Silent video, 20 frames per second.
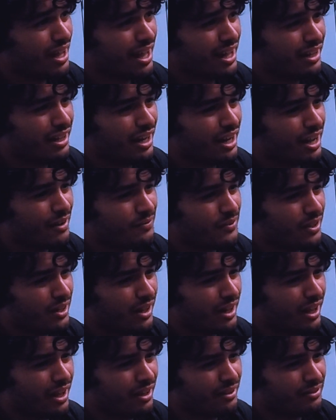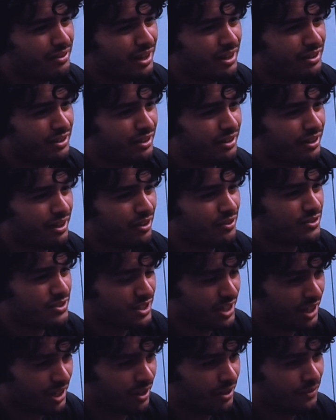And then after that, I did Hell's
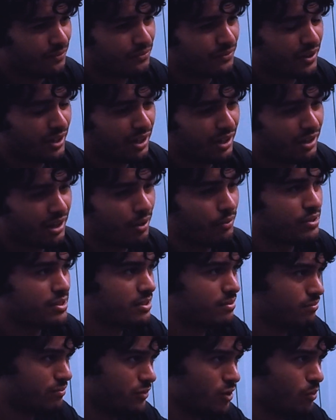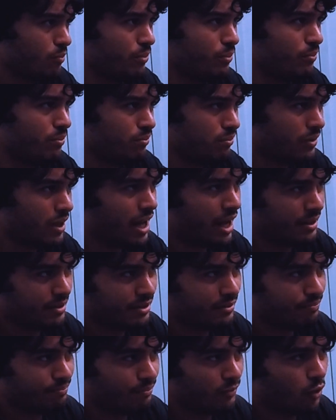Gift, and then I
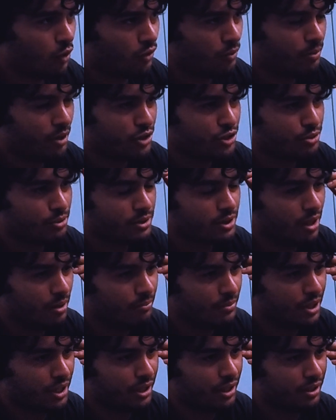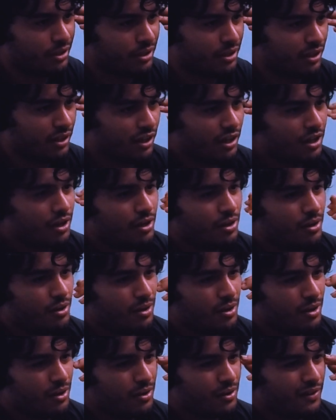did all the budget was on me.
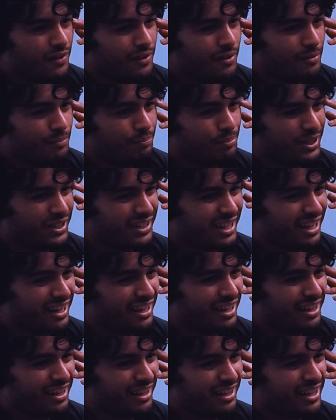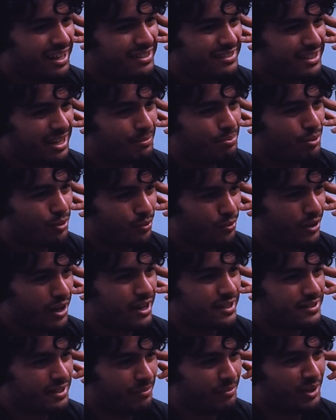But then as I
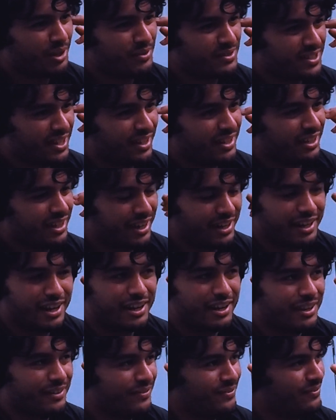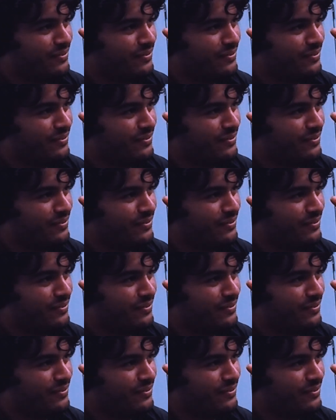progressed, I mean, I was like, I gotta